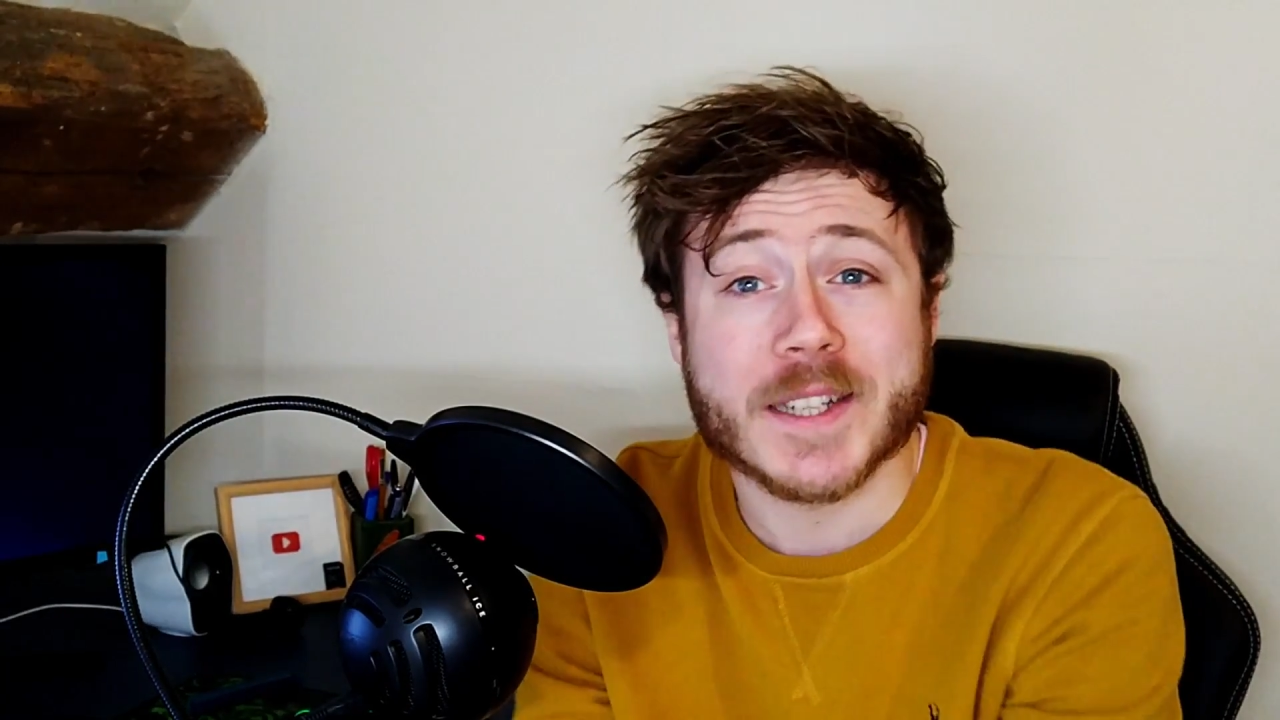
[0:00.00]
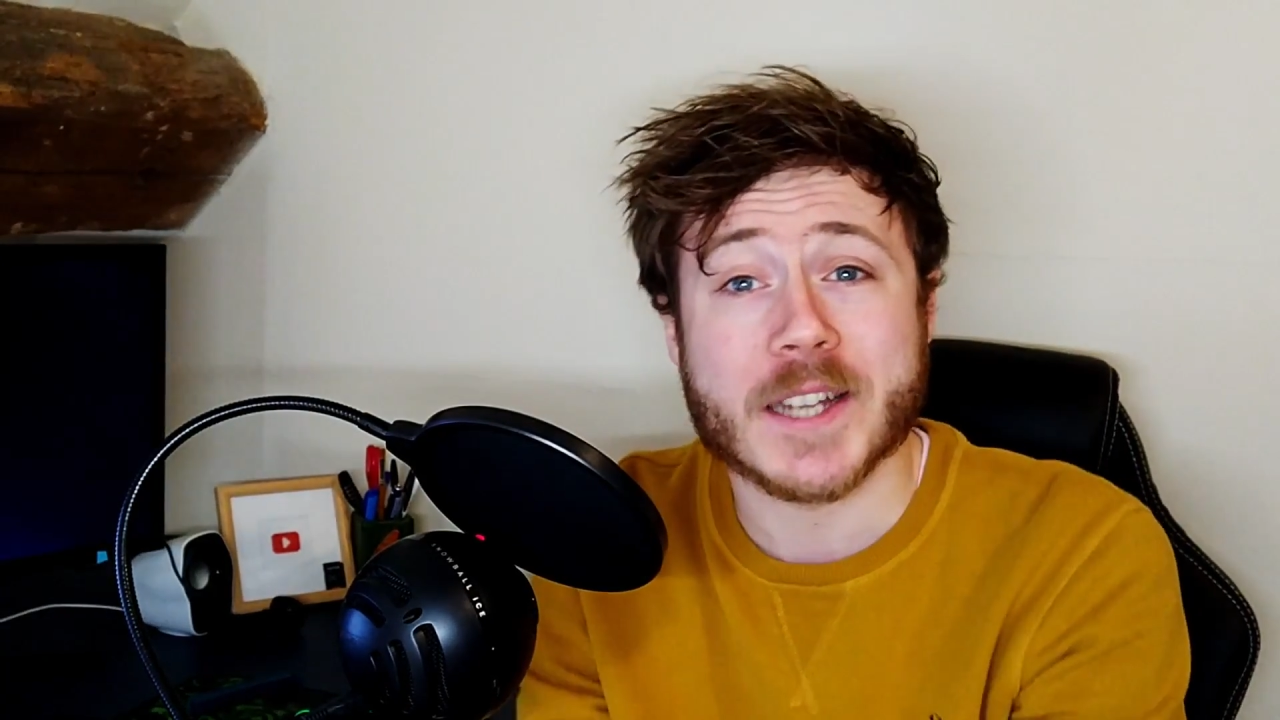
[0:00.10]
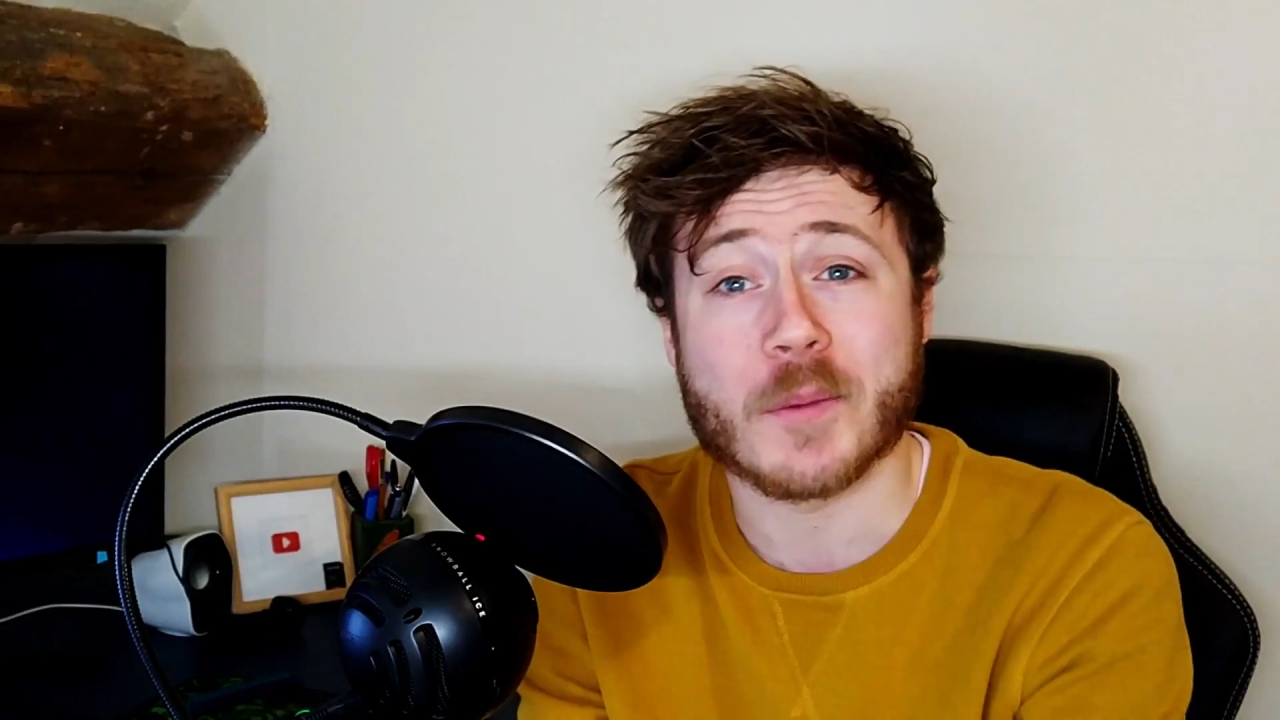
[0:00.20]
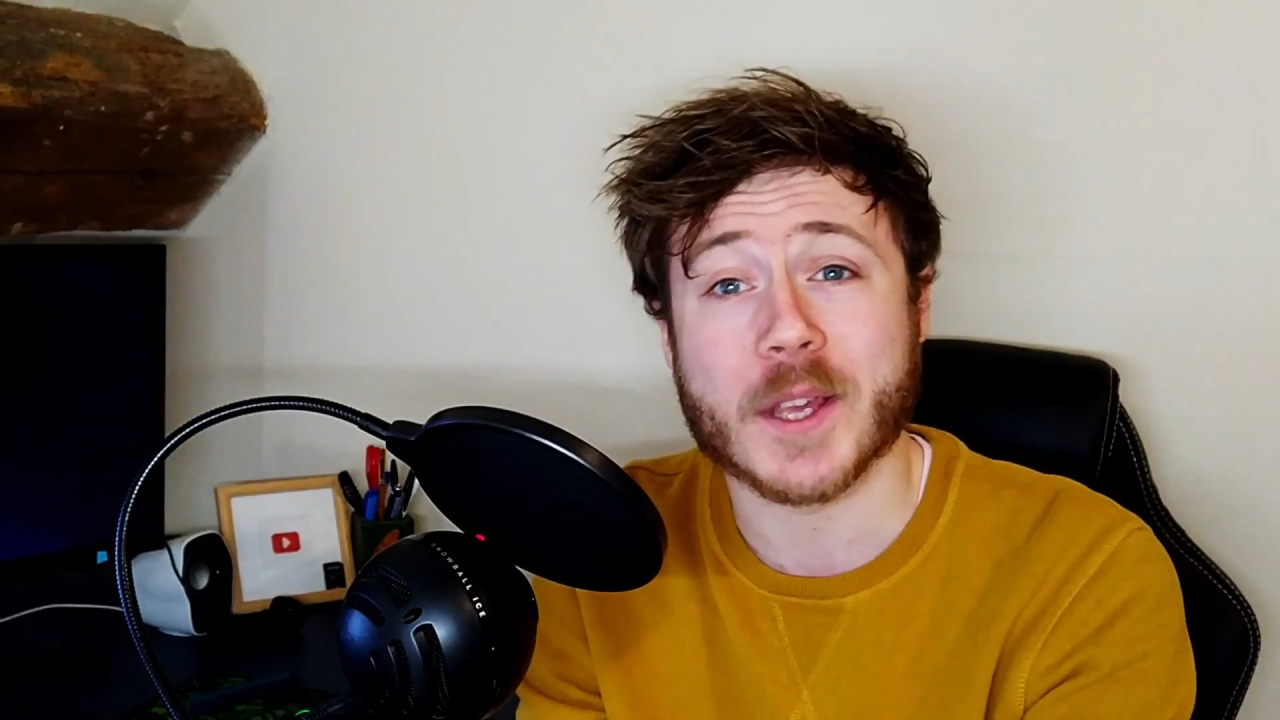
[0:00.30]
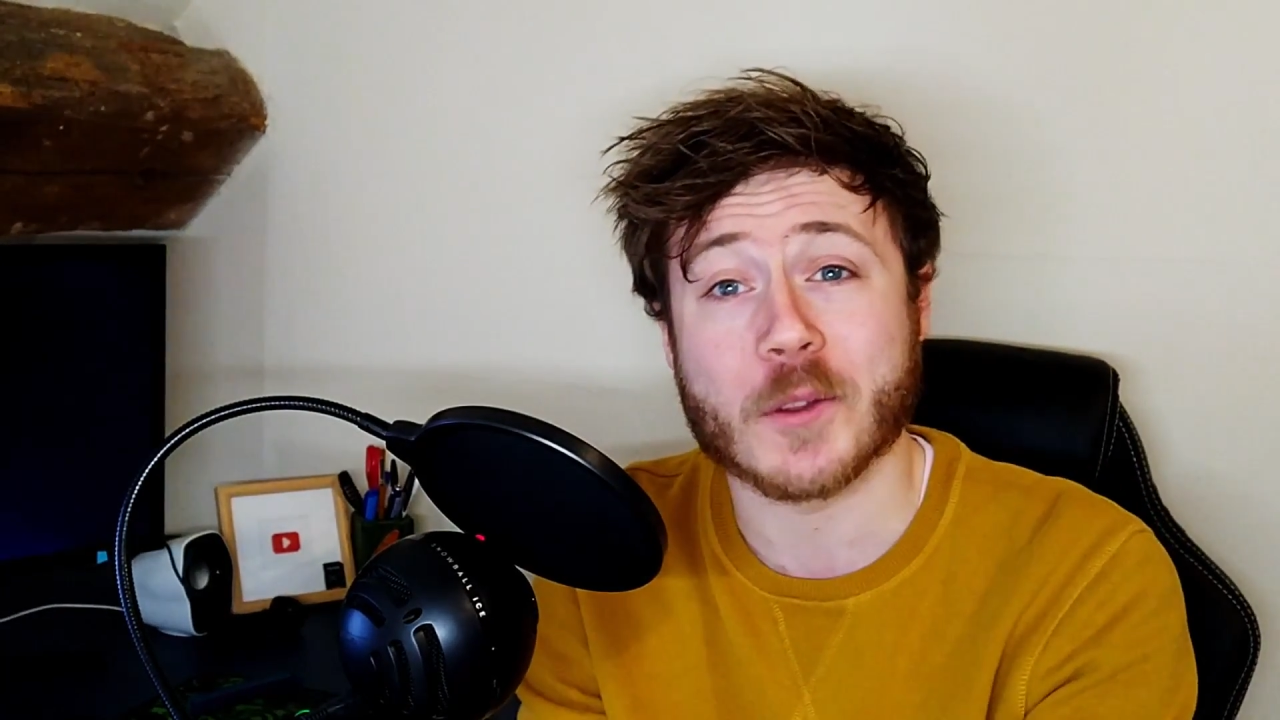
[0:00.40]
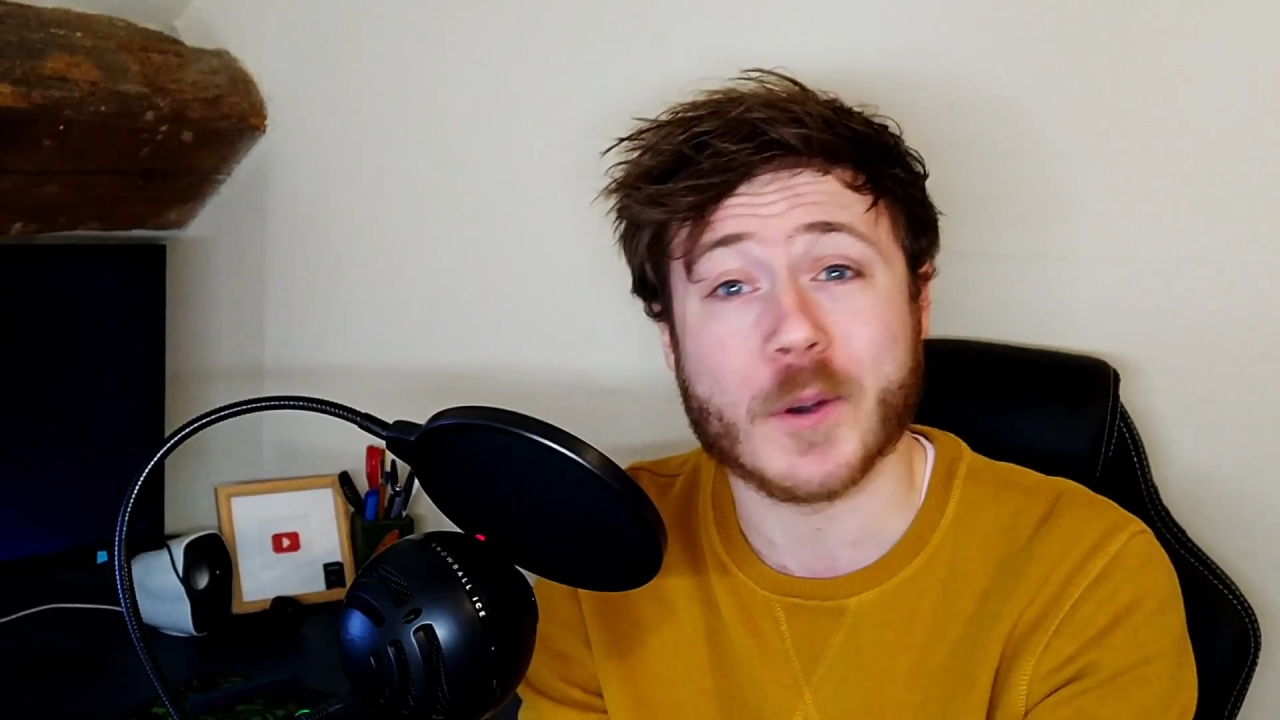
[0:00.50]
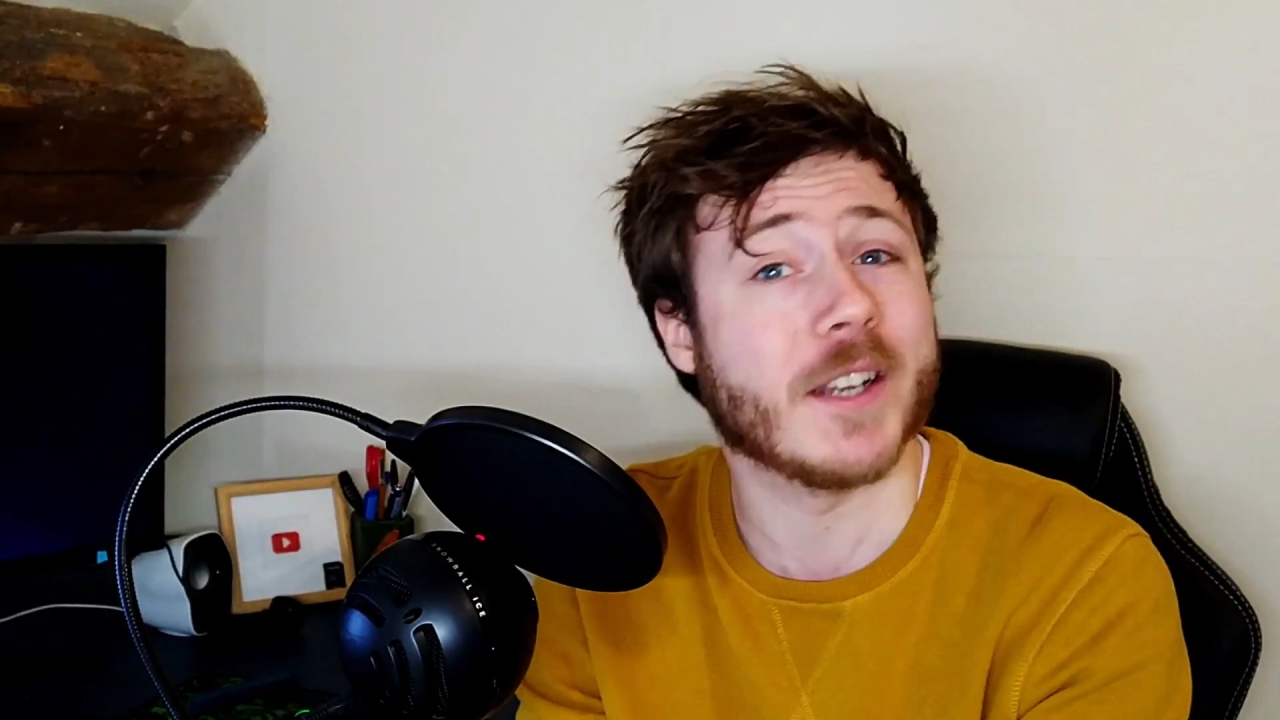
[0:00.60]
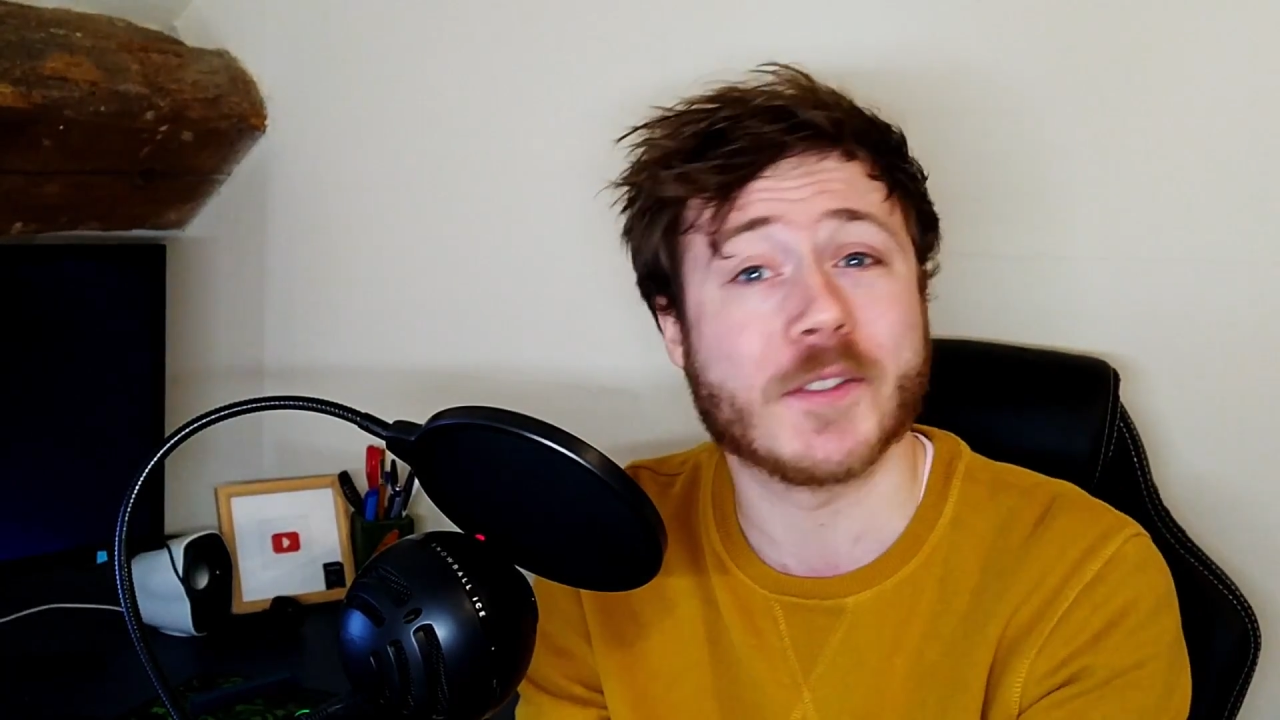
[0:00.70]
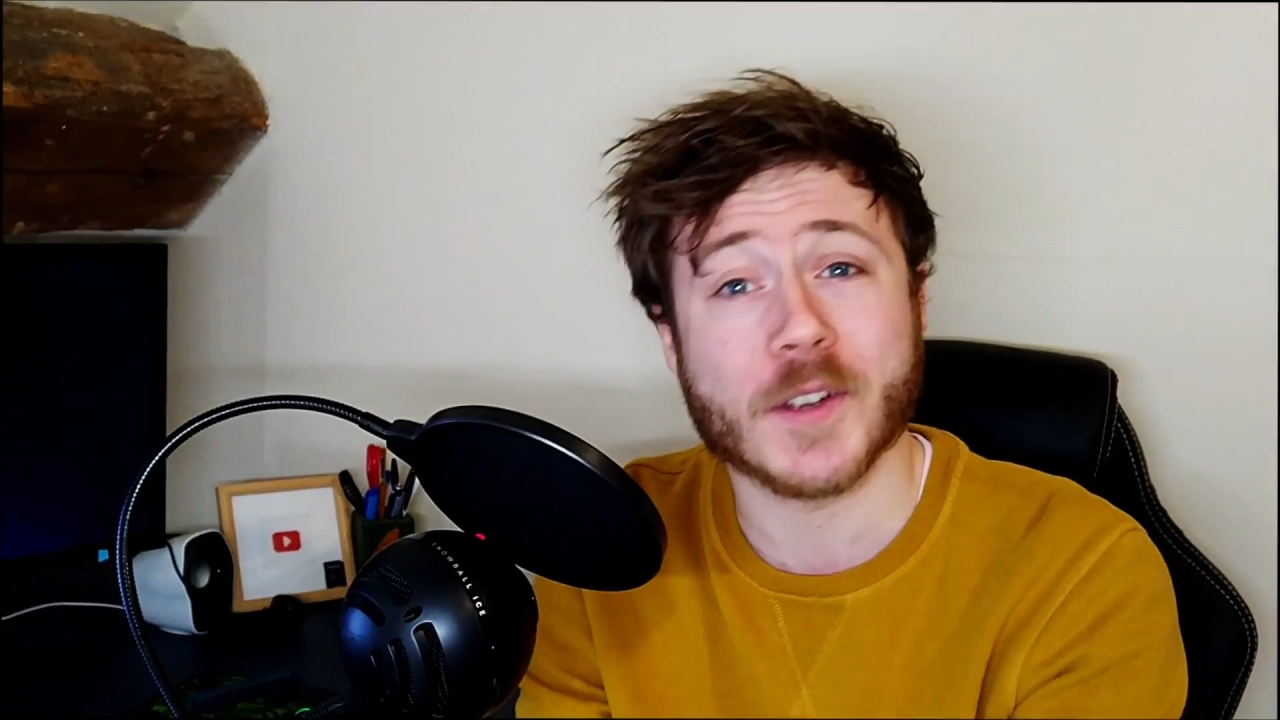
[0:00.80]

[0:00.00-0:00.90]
to tell me otherwise,